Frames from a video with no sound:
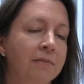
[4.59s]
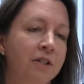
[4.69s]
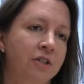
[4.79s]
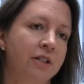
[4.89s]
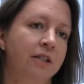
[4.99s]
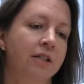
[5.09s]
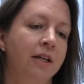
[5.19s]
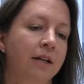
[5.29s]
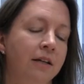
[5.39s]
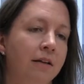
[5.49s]
specialist
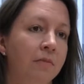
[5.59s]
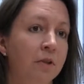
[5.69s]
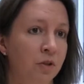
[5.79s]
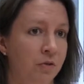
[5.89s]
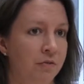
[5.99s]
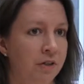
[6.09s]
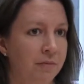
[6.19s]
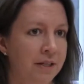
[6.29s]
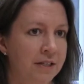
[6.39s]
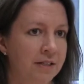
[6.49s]
in maternal fetal
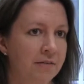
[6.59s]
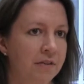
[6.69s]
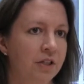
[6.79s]
medicine,